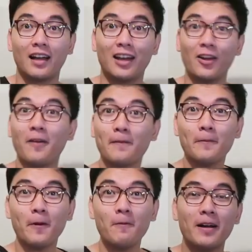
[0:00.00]
Hello
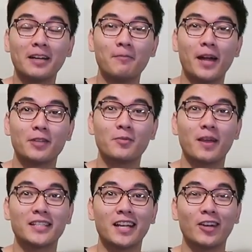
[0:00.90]
everyone, welcome back to
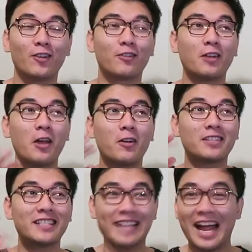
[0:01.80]
my channel. So
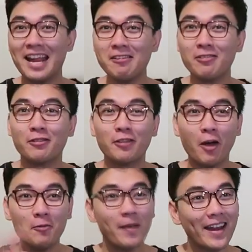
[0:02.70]
today,
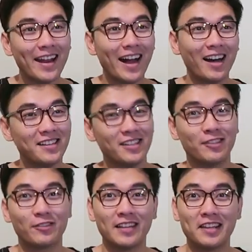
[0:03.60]
so many
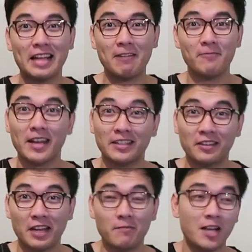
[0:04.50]
artists released MV at the
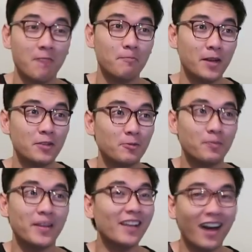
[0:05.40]
same time.
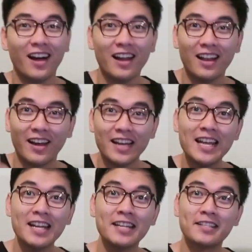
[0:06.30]
BTOB highlight
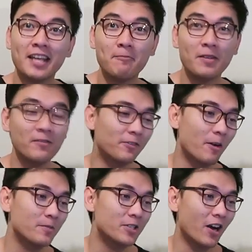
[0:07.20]
Taemin
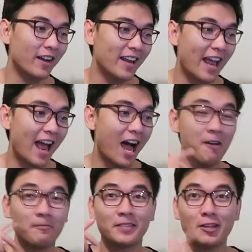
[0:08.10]
from
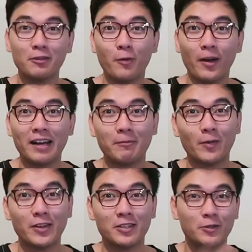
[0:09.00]
SHINee. This one I'm
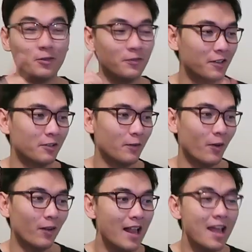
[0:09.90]
going to do first of
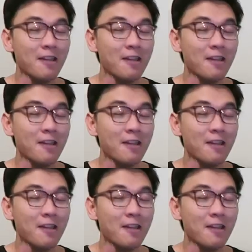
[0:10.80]
all,